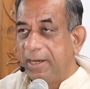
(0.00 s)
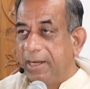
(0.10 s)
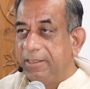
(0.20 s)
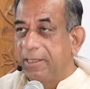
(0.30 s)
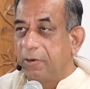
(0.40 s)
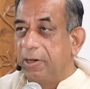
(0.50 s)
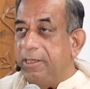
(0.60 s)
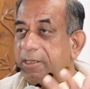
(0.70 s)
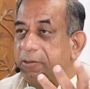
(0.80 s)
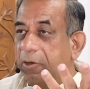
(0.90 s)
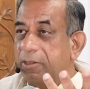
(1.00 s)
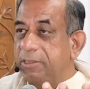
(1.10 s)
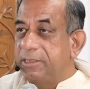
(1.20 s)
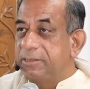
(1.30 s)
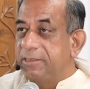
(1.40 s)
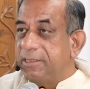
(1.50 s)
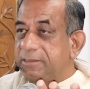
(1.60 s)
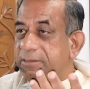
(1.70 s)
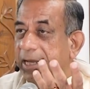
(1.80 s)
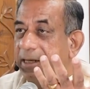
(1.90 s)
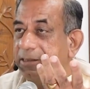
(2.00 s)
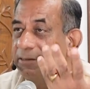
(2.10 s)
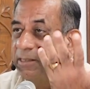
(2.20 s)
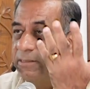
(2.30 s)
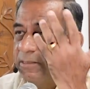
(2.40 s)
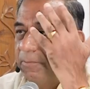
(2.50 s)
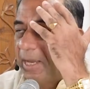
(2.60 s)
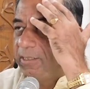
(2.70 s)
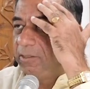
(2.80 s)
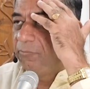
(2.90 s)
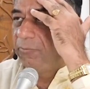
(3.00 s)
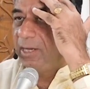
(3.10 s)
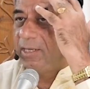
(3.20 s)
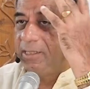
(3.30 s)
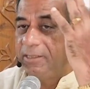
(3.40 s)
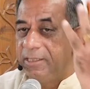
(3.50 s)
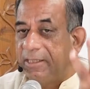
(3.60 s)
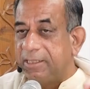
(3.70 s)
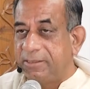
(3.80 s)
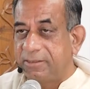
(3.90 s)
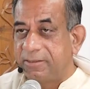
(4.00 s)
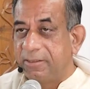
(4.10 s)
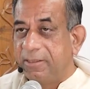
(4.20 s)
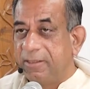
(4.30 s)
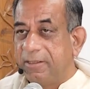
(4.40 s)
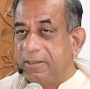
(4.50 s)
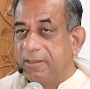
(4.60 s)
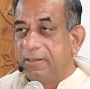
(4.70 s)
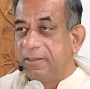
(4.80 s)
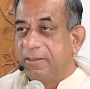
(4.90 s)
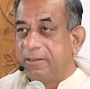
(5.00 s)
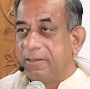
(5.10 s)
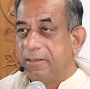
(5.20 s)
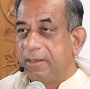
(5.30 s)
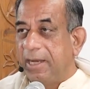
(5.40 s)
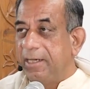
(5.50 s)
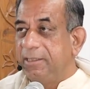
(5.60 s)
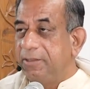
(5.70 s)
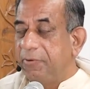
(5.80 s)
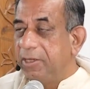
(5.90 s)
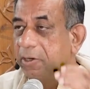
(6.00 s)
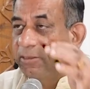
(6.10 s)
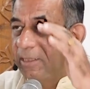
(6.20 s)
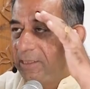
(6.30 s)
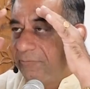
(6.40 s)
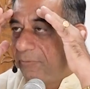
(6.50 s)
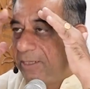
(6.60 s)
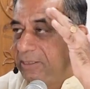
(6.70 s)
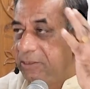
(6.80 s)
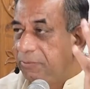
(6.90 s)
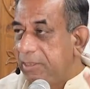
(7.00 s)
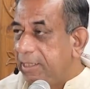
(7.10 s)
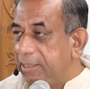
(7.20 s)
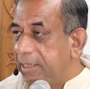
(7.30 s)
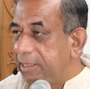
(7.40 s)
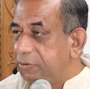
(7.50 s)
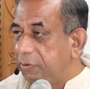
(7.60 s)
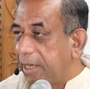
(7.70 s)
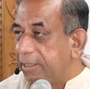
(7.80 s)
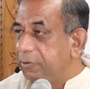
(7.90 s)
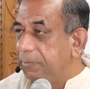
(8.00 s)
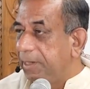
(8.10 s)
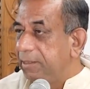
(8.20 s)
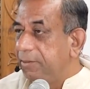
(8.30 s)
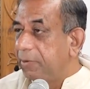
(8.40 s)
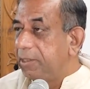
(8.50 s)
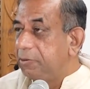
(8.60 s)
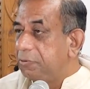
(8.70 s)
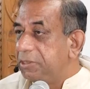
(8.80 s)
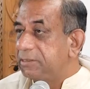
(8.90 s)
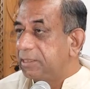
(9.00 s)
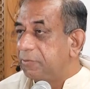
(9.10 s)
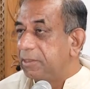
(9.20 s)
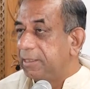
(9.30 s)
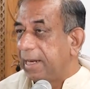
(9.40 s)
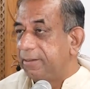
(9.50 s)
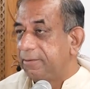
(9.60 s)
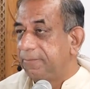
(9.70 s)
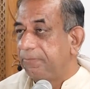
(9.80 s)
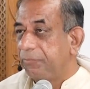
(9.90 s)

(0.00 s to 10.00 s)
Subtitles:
And they called it consciousness. That is, just imagine where did they reach. And they were not satisfied just with the intellectual argument. They wanted to discover that.